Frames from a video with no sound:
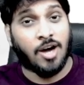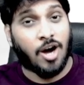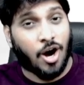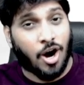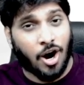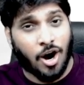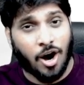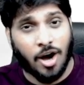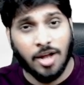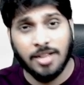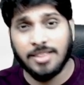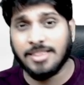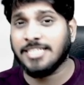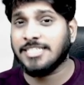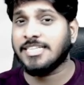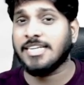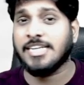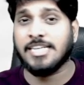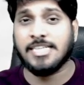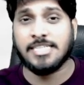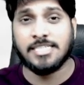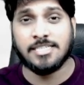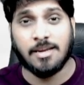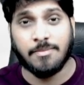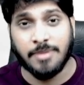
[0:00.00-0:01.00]
all the
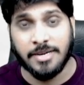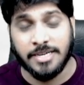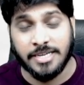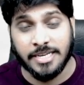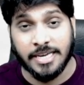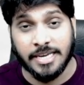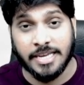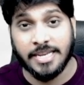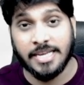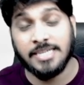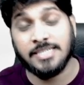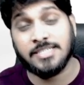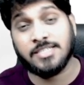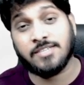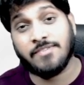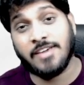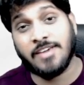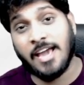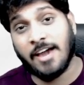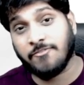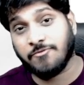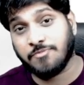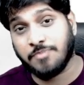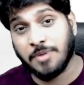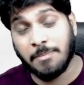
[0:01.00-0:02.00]
Srestha materials we
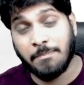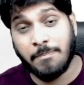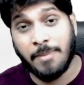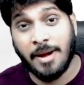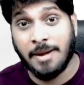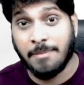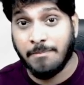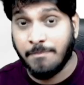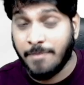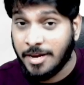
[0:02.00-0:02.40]
have prepared